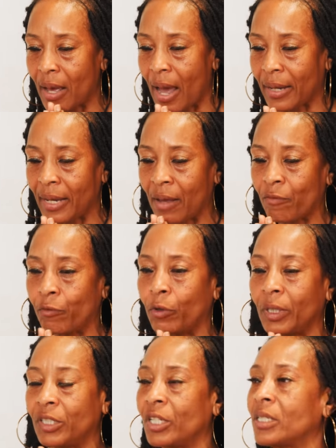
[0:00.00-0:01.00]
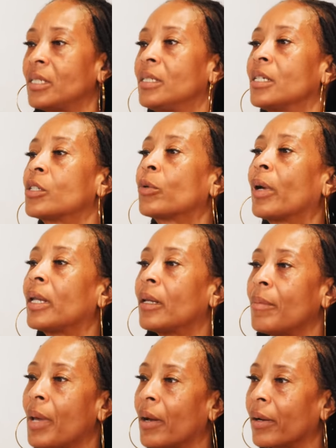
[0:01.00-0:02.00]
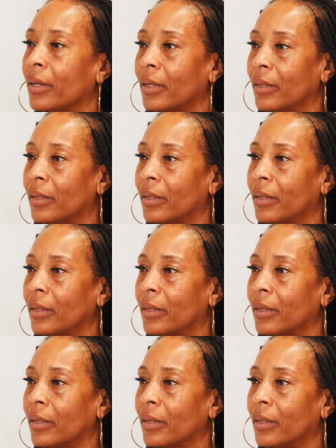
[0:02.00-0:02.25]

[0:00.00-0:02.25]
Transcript: I can't fully just discredit America.